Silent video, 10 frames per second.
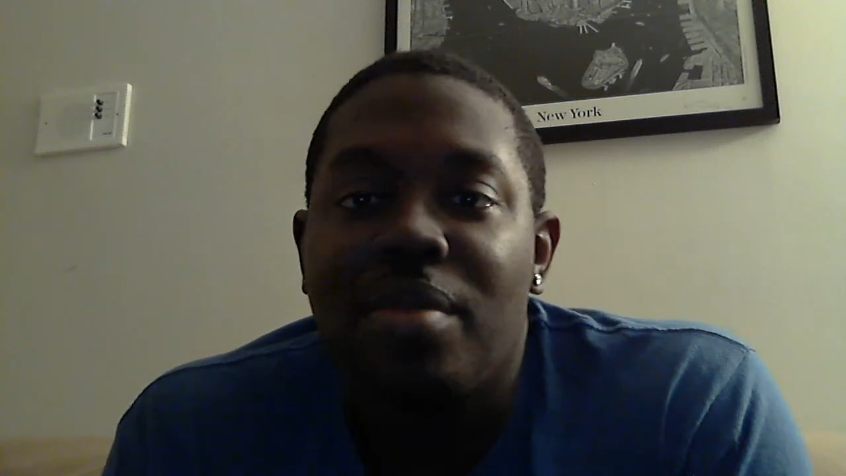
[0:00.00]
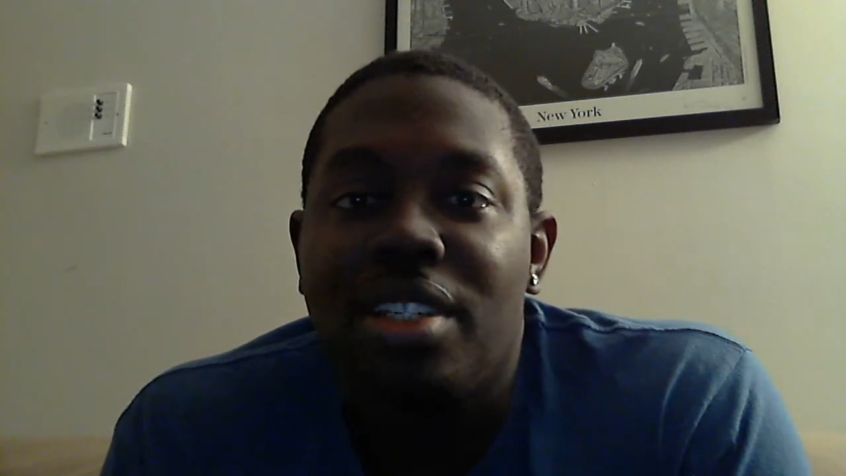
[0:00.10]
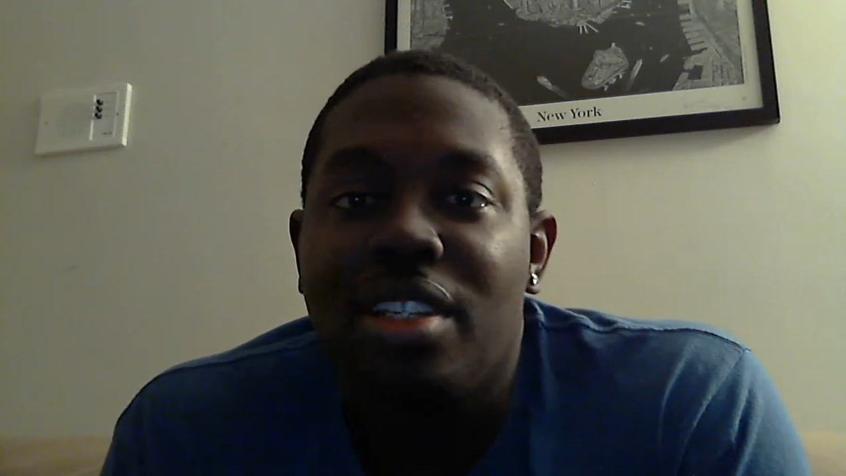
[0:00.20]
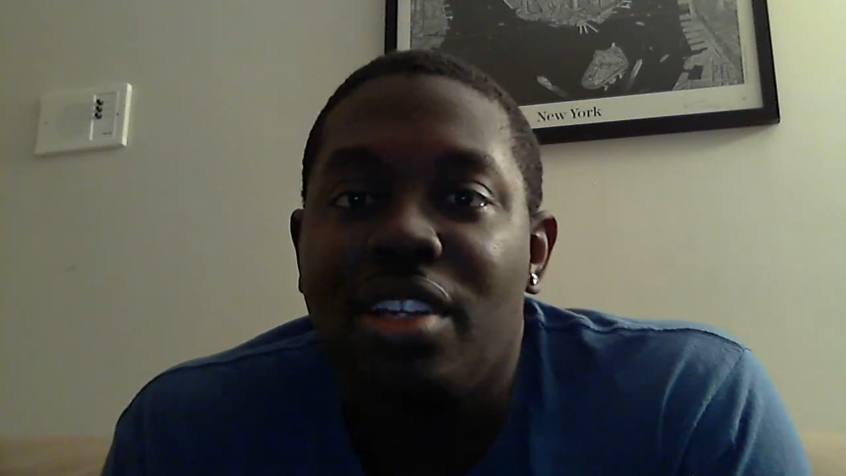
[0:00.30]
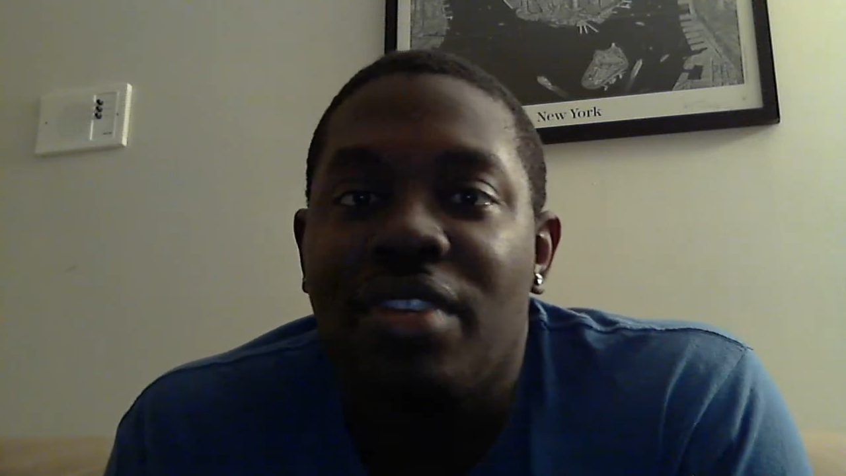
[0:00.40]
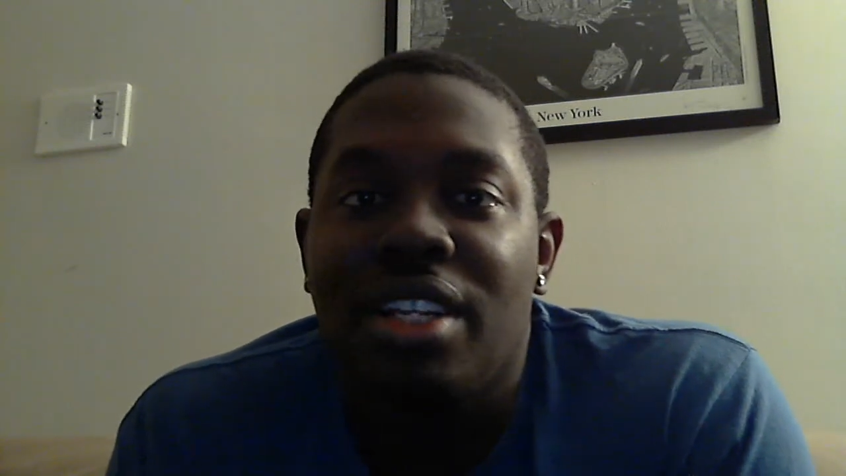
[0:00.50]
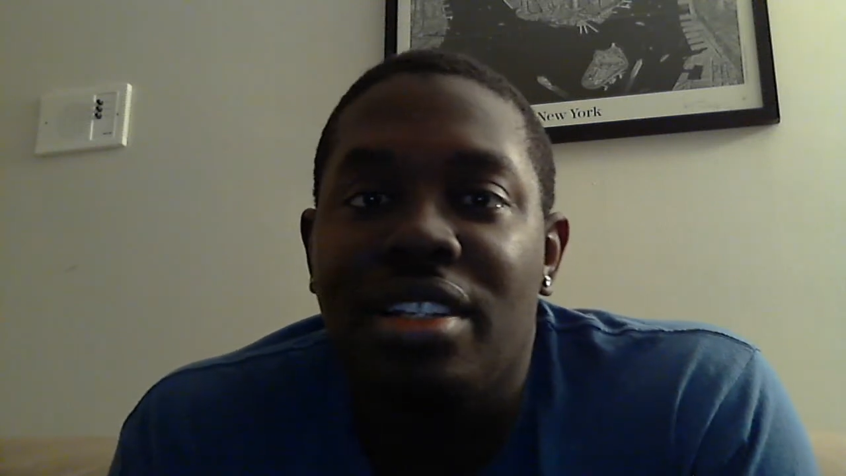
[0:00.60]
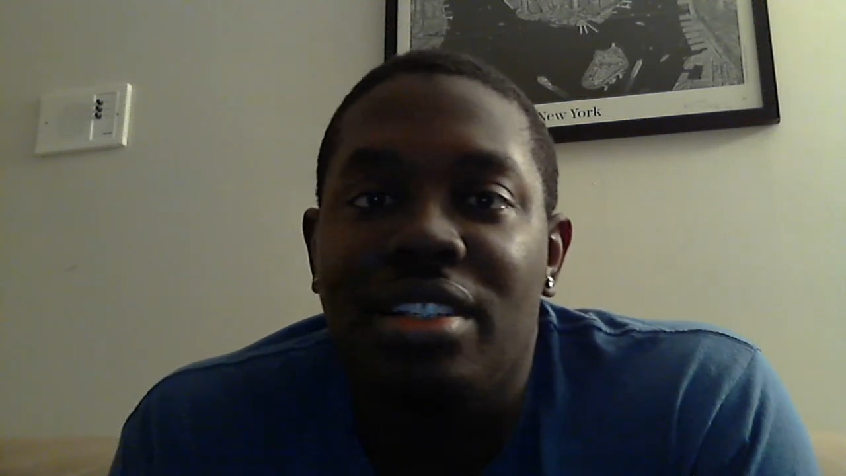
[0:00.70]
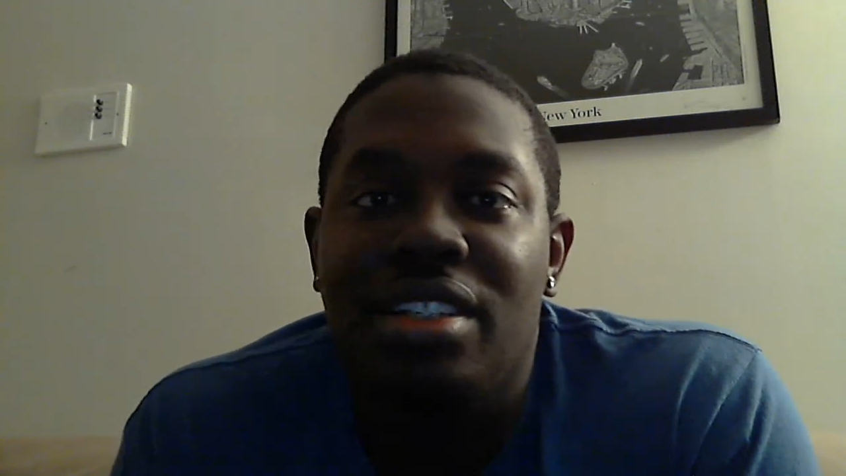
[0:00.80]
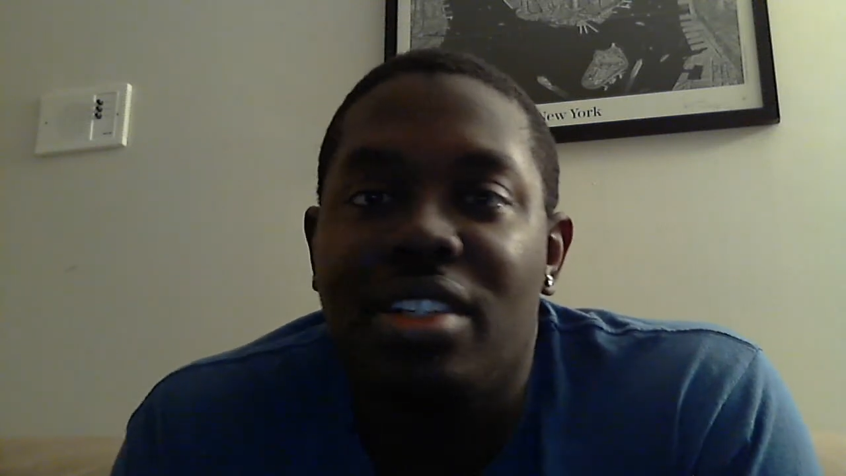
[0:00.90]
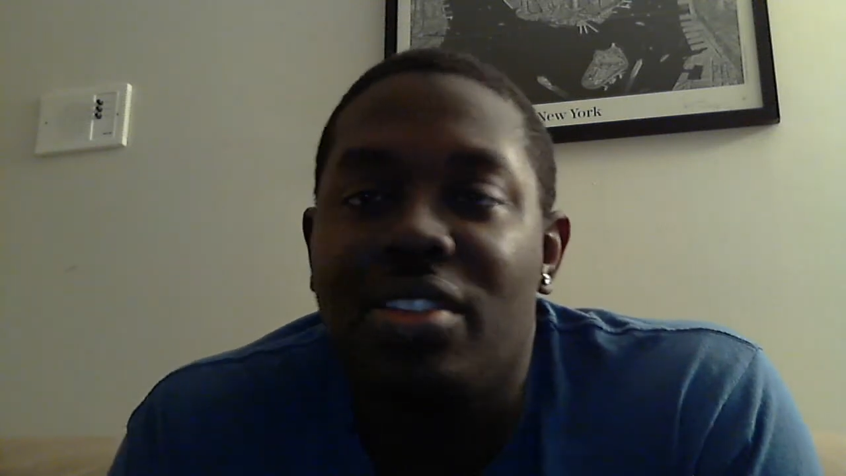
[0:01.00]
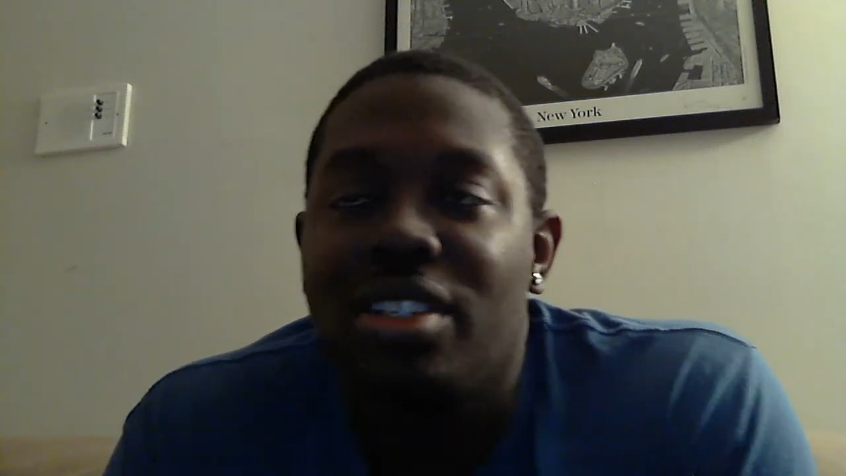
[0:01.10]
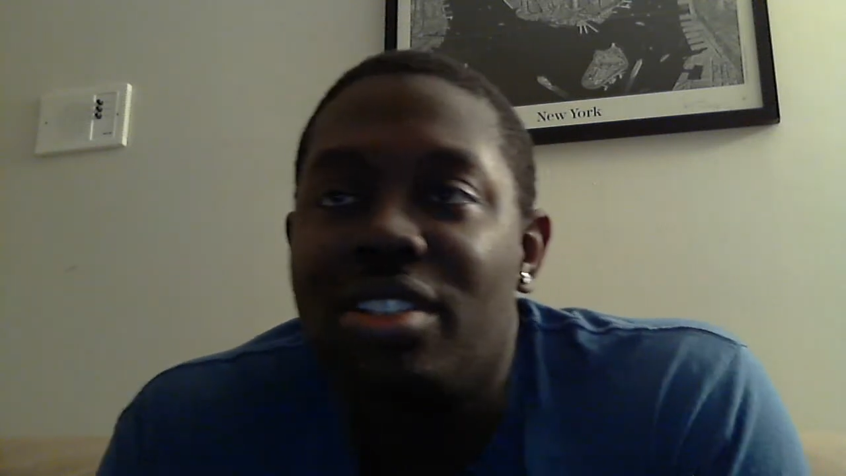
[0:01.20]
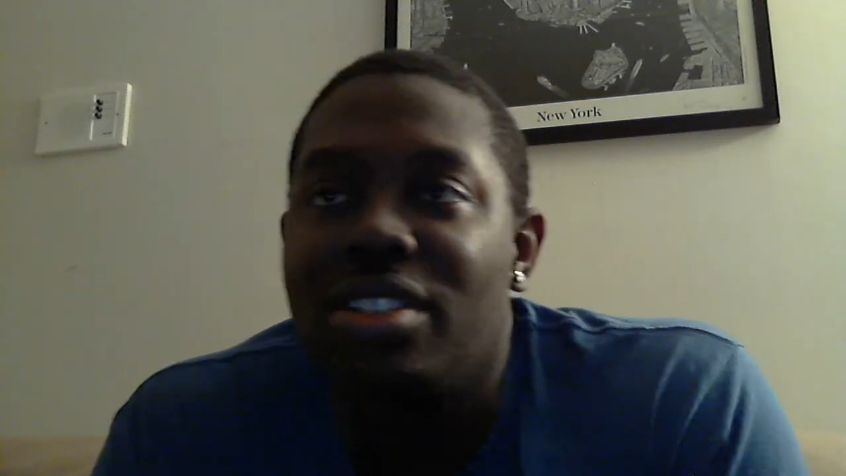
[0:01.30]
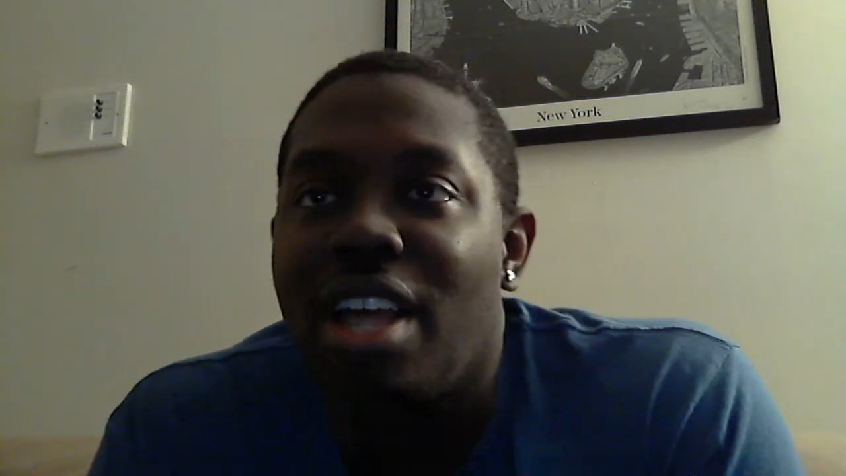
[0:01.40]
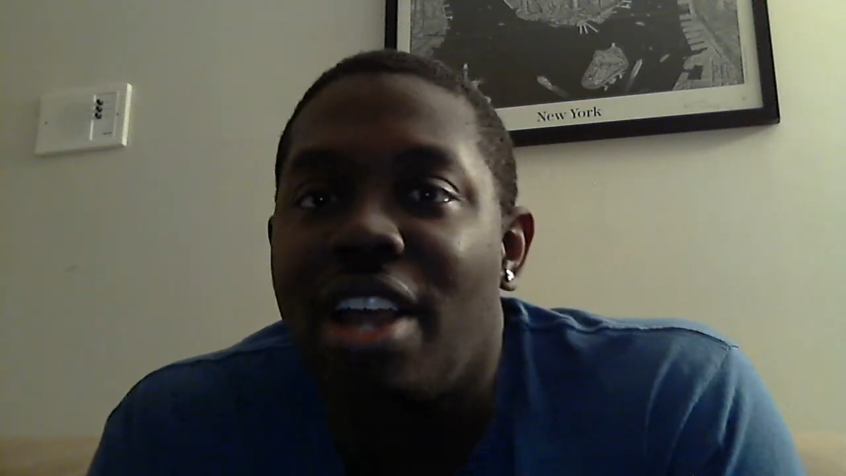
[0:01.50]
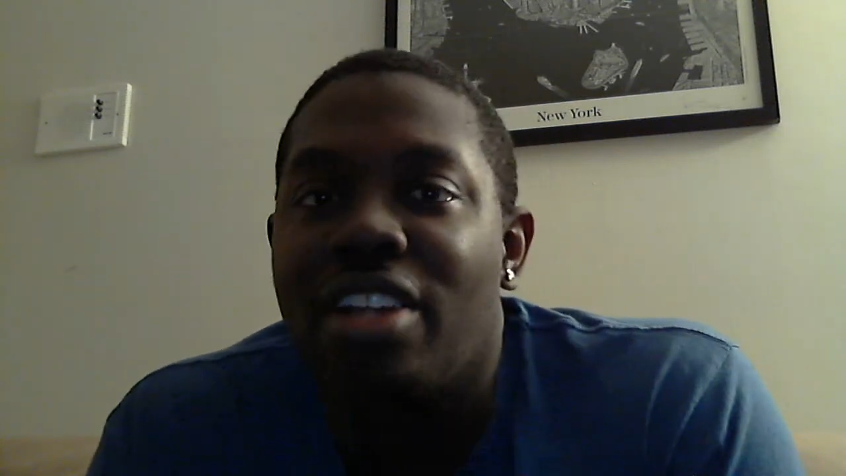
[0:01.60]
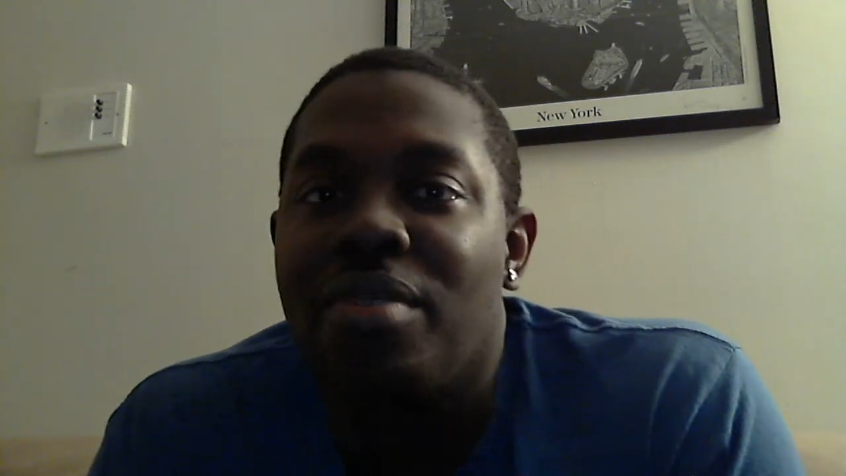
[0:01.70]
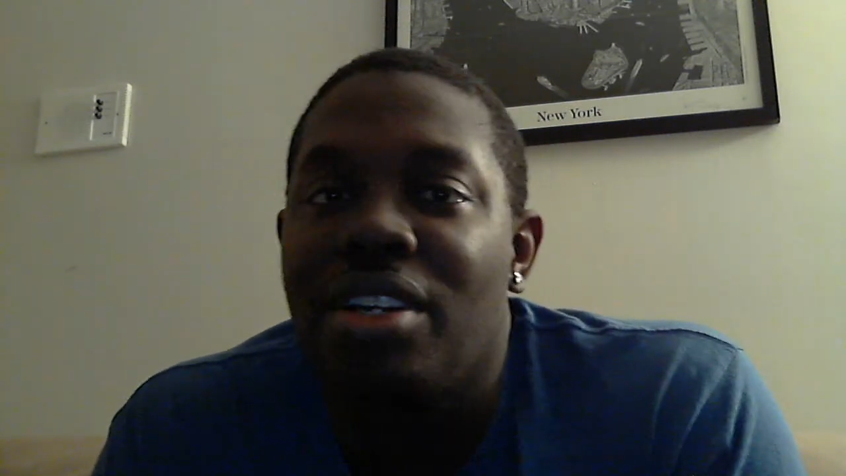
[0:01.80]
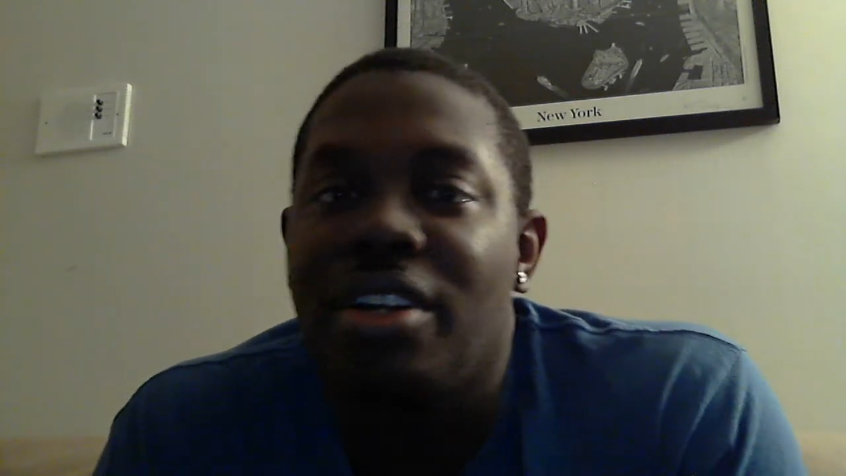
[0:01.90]
myself, this is not
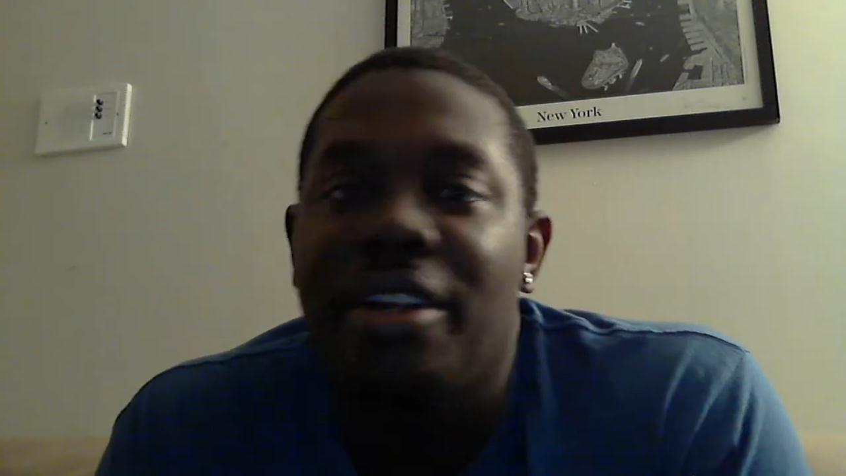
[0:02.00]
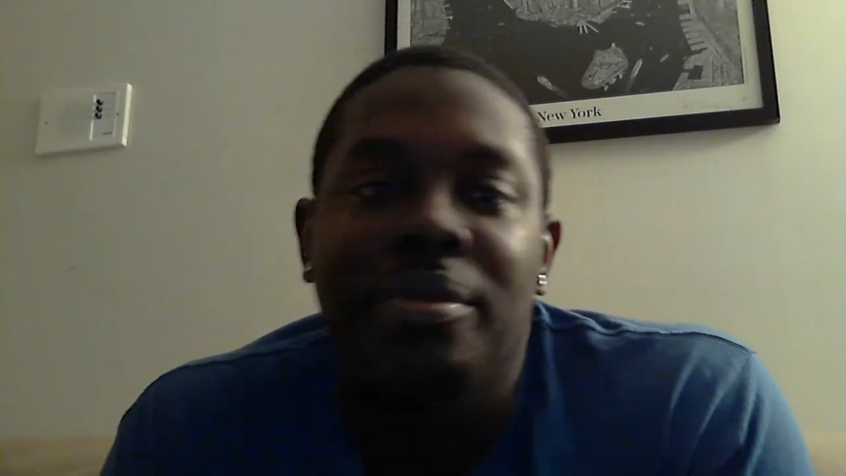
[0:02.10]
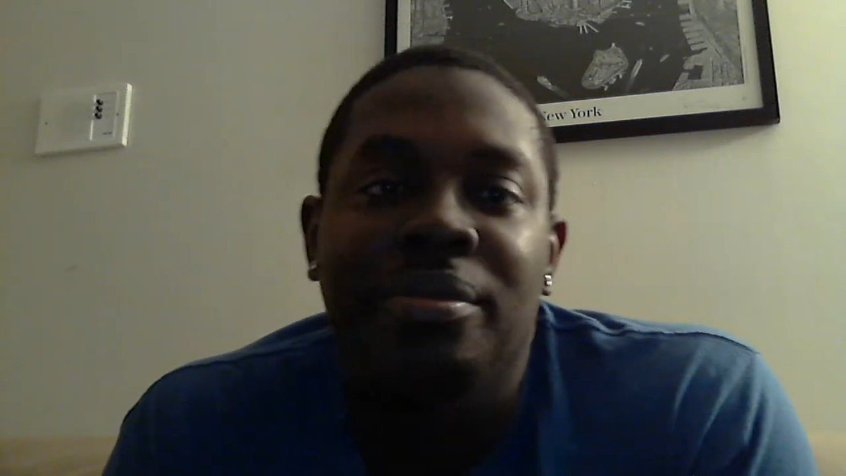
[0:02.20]
going to be good.